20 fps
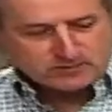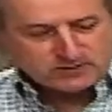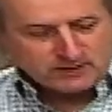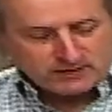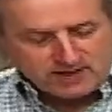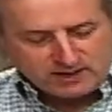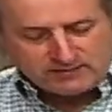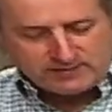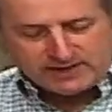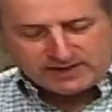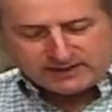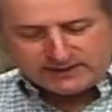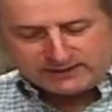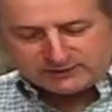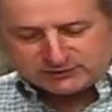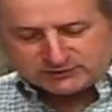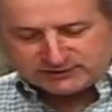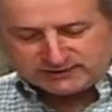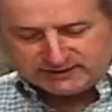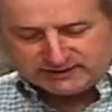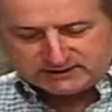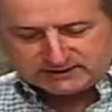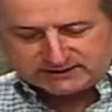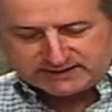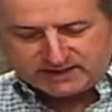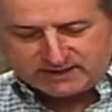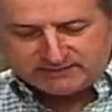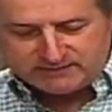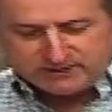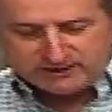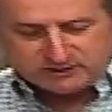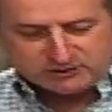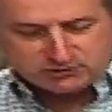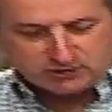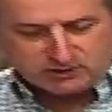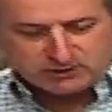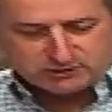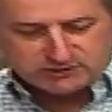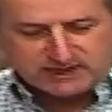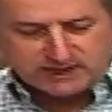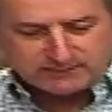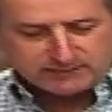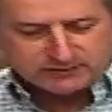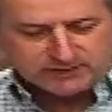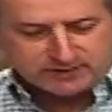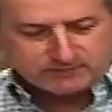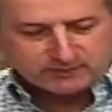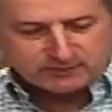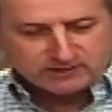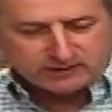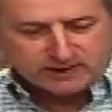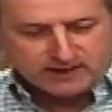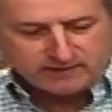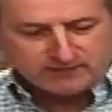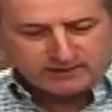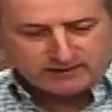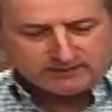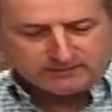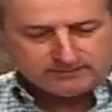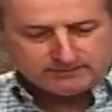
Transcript: He made an interesting statement in John chapter number 11.